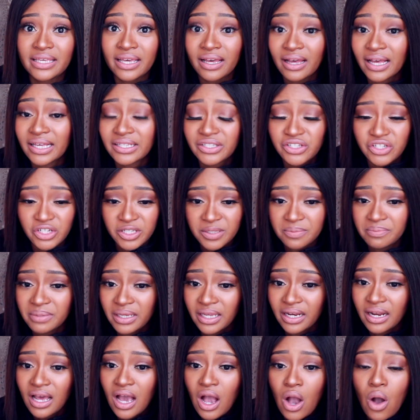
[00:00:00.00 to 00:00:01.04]
year has just
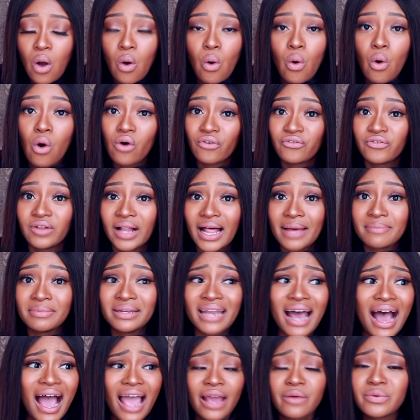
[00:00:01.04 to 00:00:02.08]
been awful. I
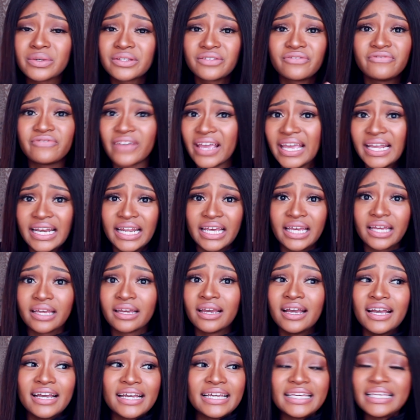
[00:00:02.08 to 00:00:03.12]
mean, I was failing
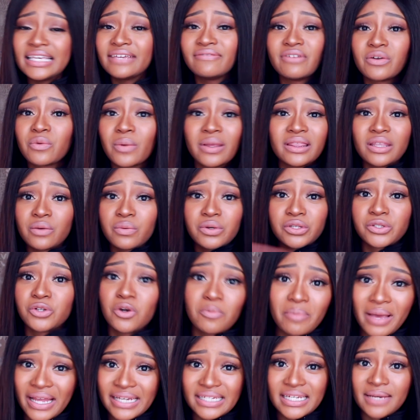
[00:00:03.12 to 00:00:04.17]
even when there was no
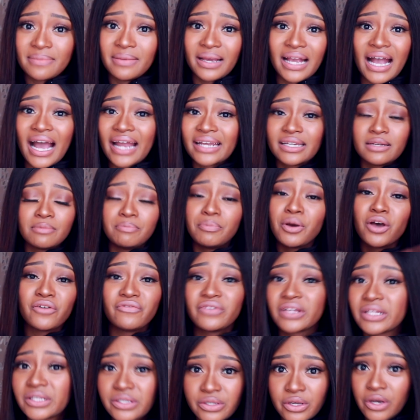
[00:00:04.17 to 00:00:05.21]
pandemic, under
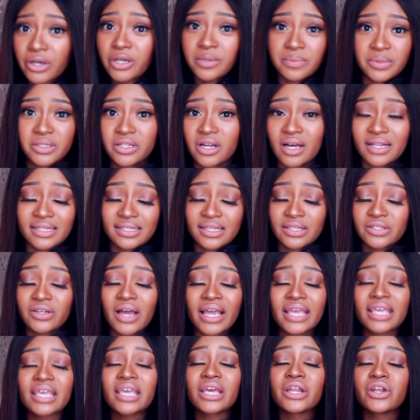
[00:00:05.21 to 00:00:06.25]
perfect circumstances. So
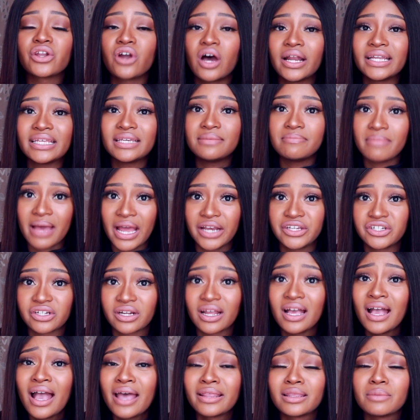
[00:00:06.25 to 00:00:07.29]
I cannot imagine
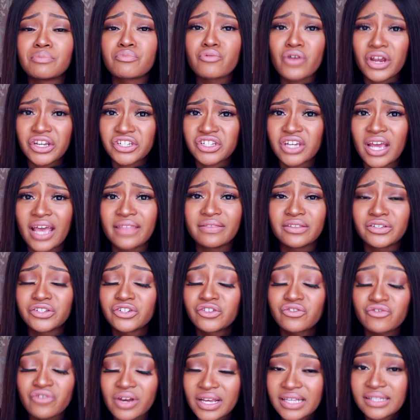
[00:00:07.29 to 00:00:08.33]
the pressure and the
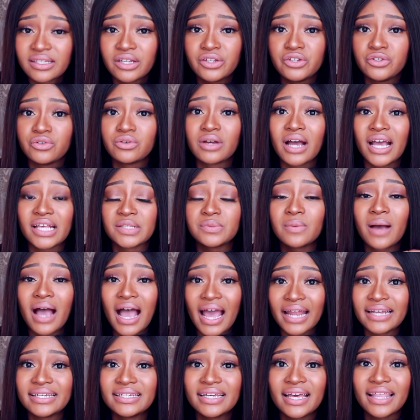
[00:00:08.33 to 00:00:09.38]
stress that you guys were
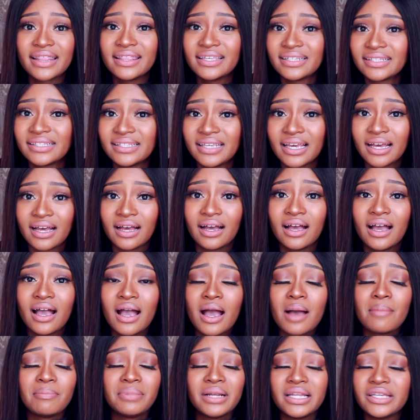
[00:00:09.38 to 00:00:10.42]
under this year.
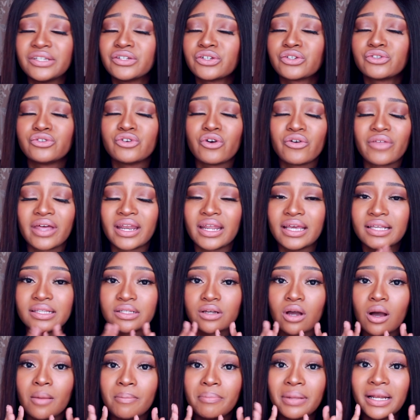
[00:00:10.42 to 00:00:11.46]
Please just know that it's
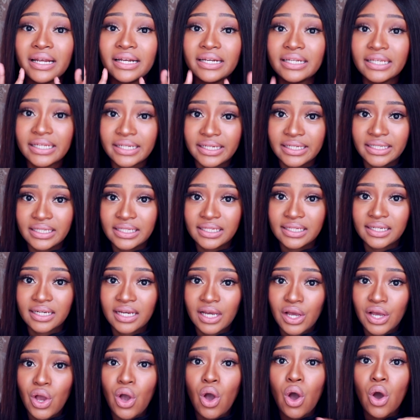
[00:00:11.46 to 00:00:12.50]
completely
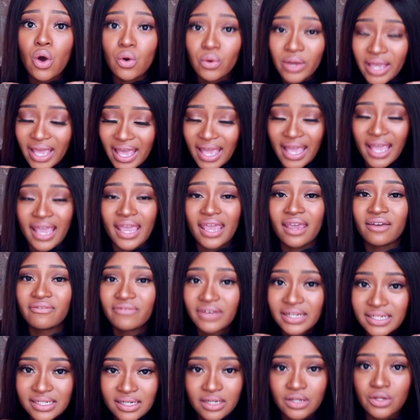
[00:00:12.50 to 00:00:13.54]
okay if
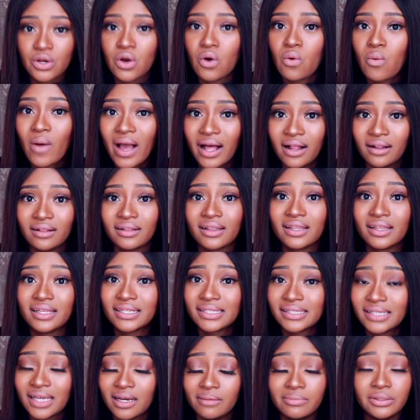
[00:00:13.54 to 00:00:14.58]
it didn't go well
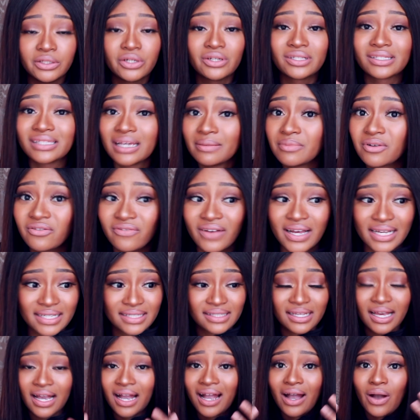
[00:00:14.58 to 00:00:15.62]
this year, because some of us,
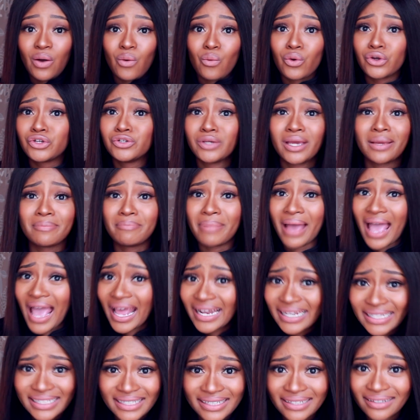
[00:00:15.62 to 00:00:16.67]
were doing
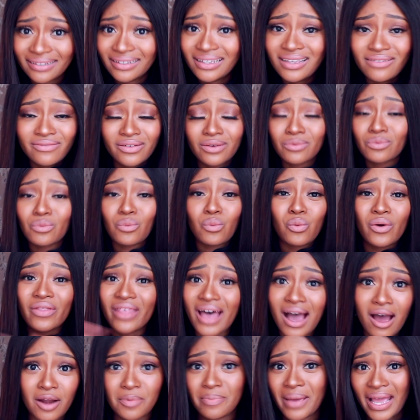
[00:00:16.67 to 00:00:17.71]
badly, even
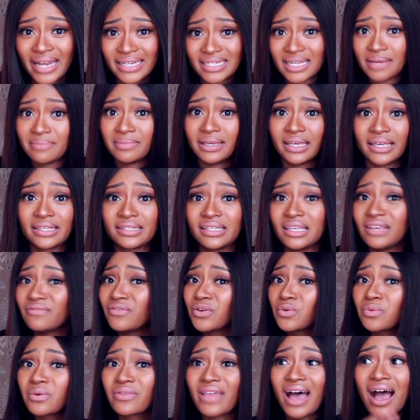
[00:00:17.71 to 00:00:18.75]
without pandemics,
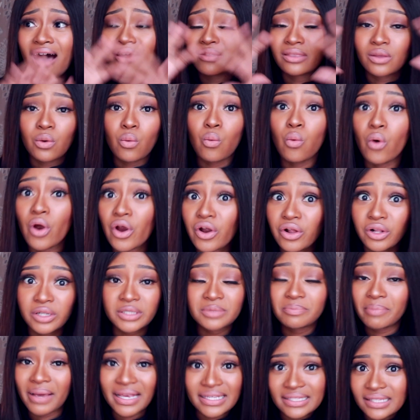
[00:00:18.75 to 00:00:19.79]
even without the world
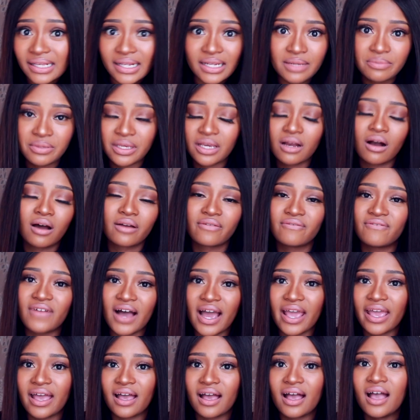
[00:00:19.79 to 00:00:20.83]
basically being on
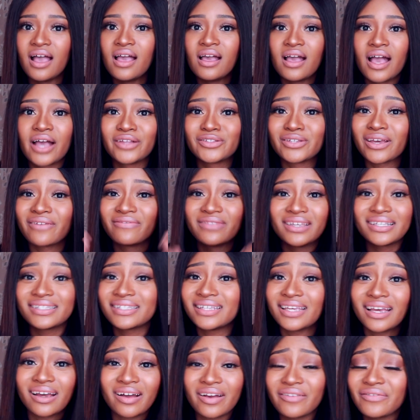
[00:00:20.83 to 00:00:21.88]
fire. And so if this
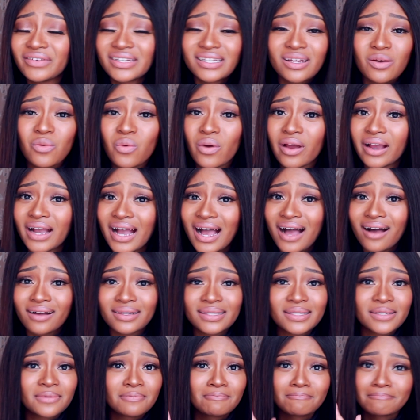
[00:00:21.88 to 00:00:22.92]
year, if it didn't work out,
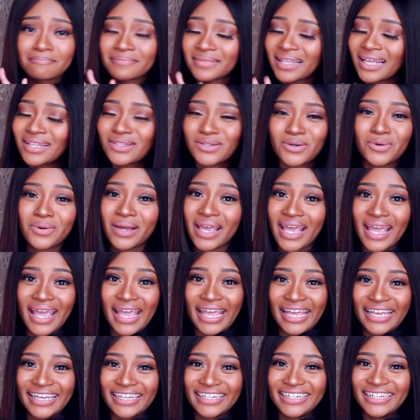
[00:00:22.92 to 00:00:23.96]
it's okay.